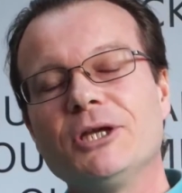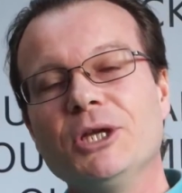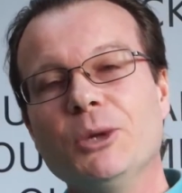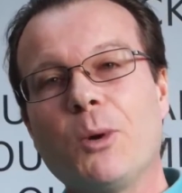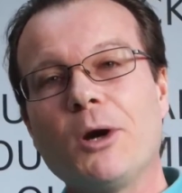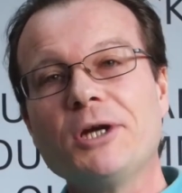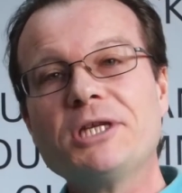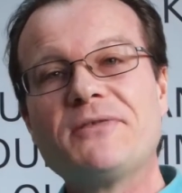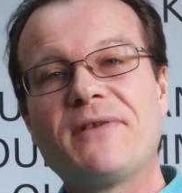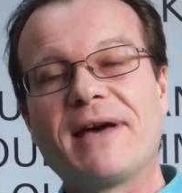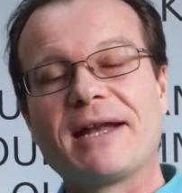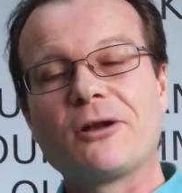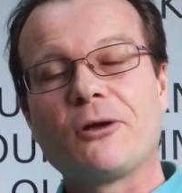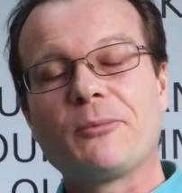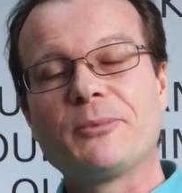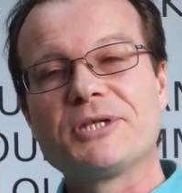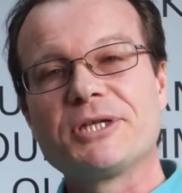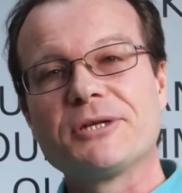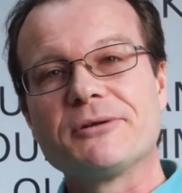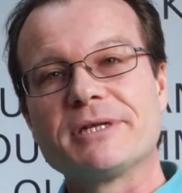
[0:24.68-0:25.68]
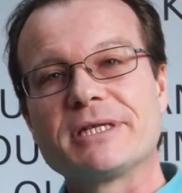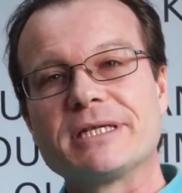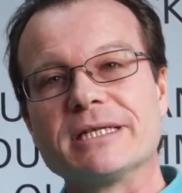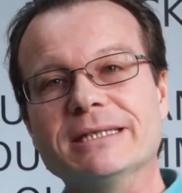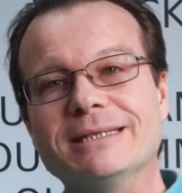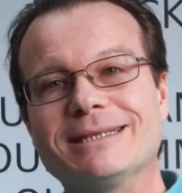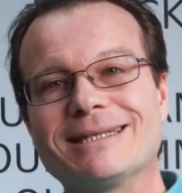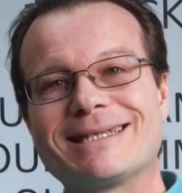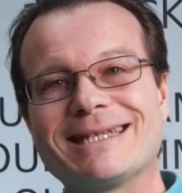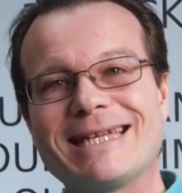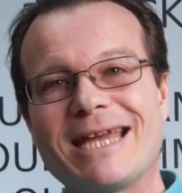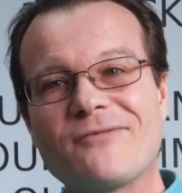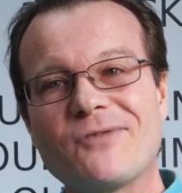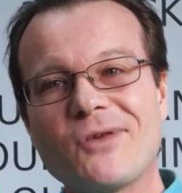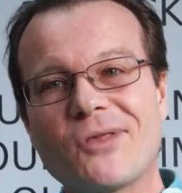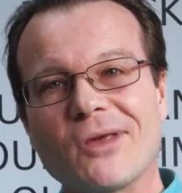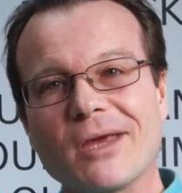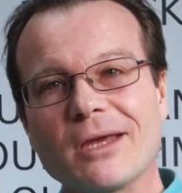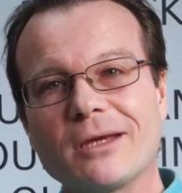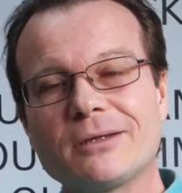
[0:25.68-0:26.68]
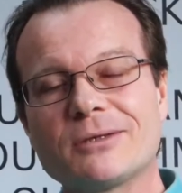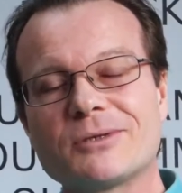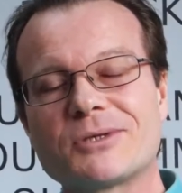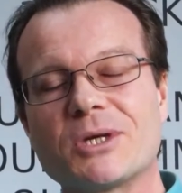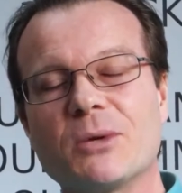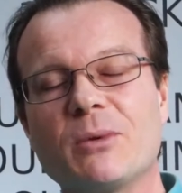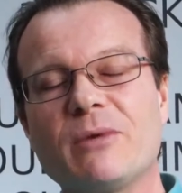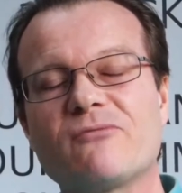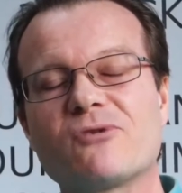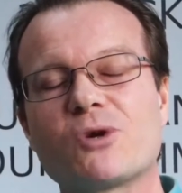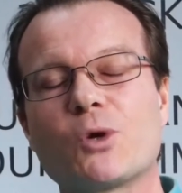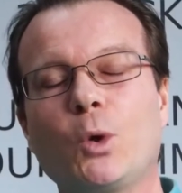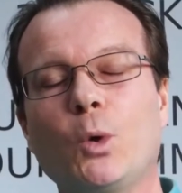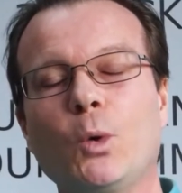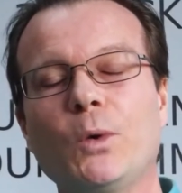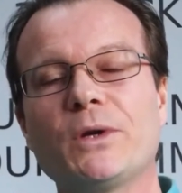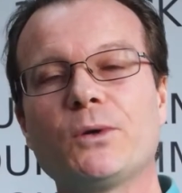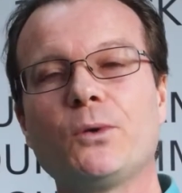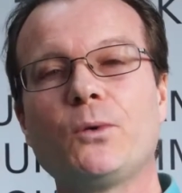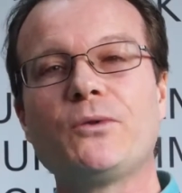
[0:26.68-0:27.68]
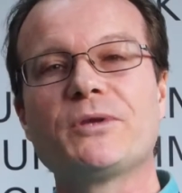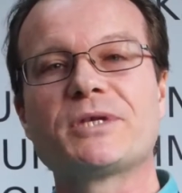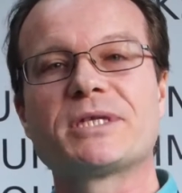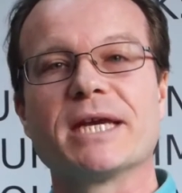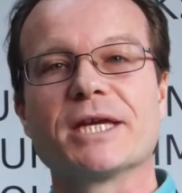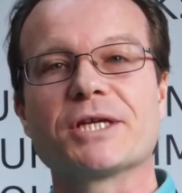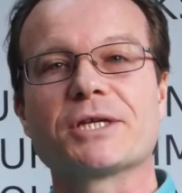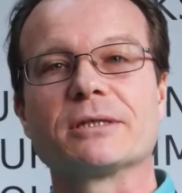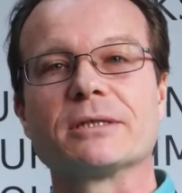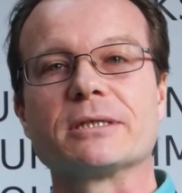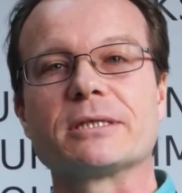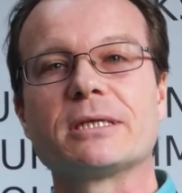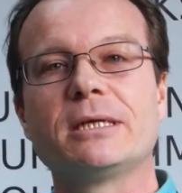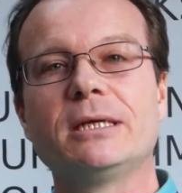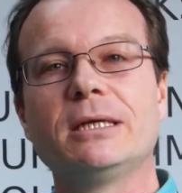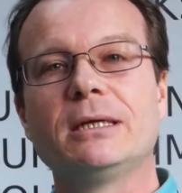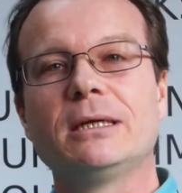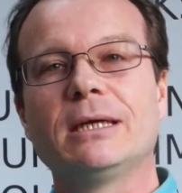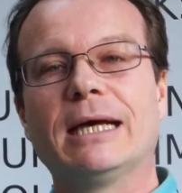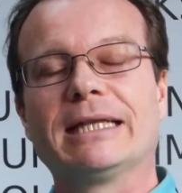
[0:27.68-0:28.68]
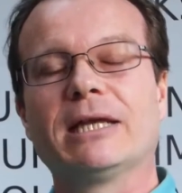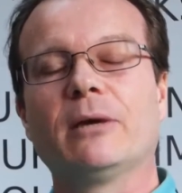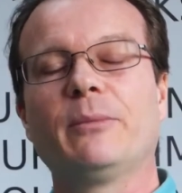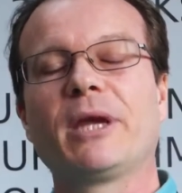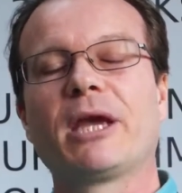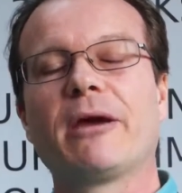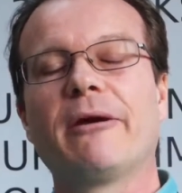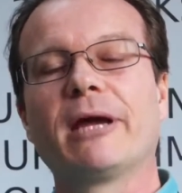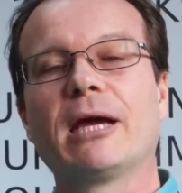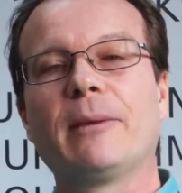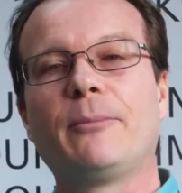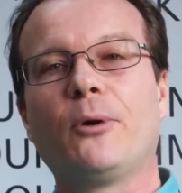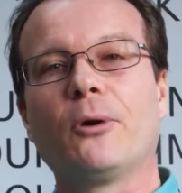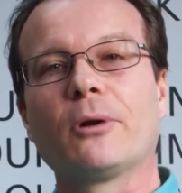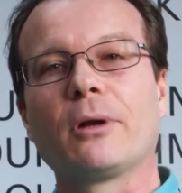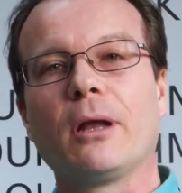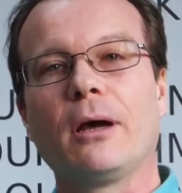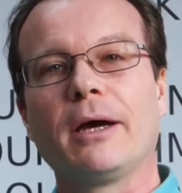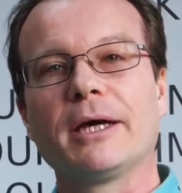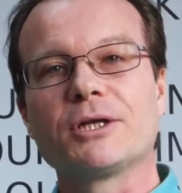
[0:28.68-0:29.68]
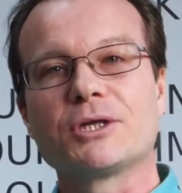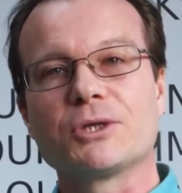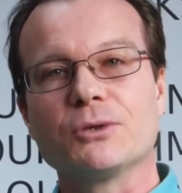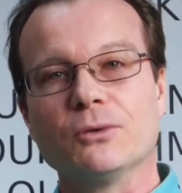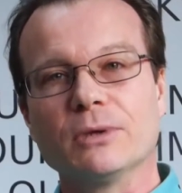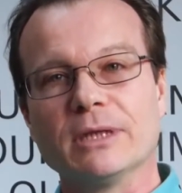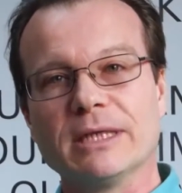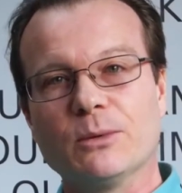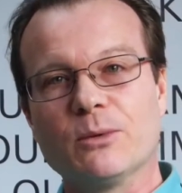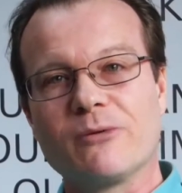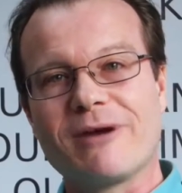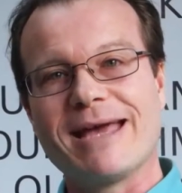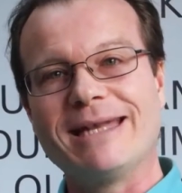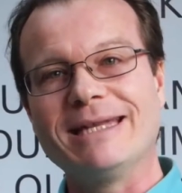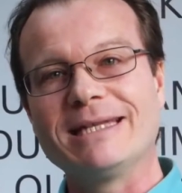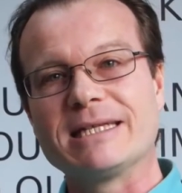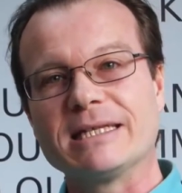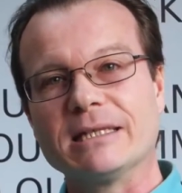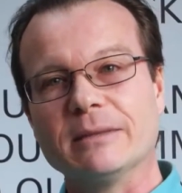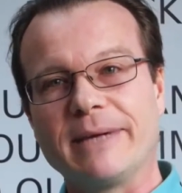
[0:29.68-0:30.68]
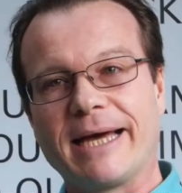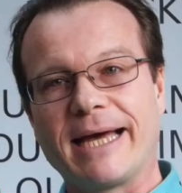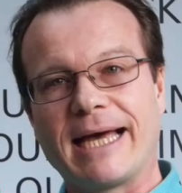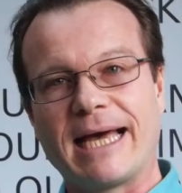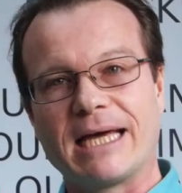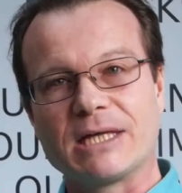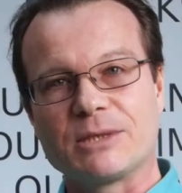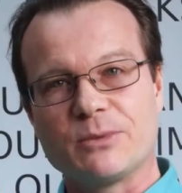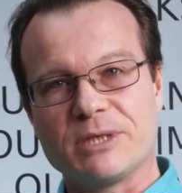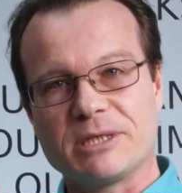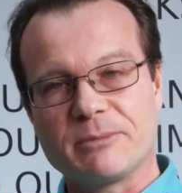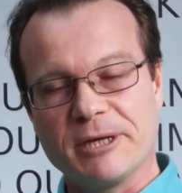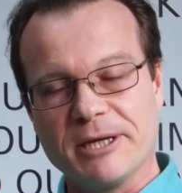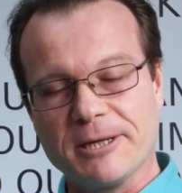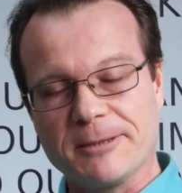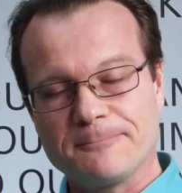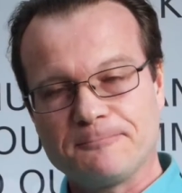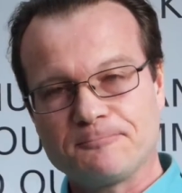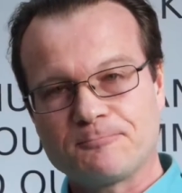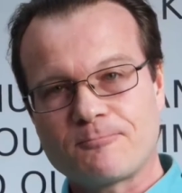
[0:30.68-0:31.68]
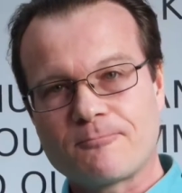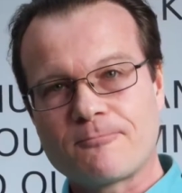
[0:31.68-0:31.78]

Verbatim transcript: You won't have had an opportunity to see everything, so we've recorded all the sessions and they'll be going up online shortly. We're editing them as we speak.